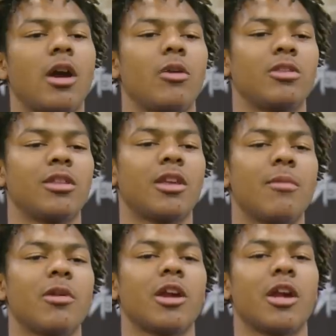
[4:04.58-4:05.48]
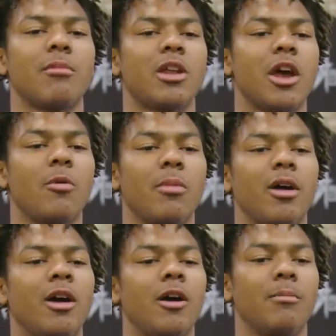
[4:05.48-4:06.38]
right, with the tiebreaker coming out,
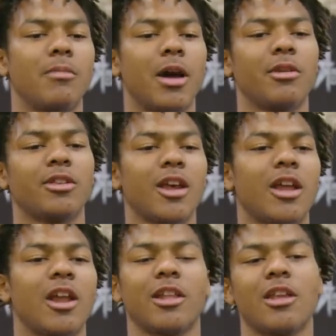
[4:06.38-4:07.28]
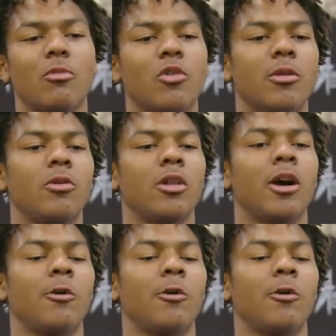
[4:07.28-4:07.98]
I'm excited. I think I'm gonna pull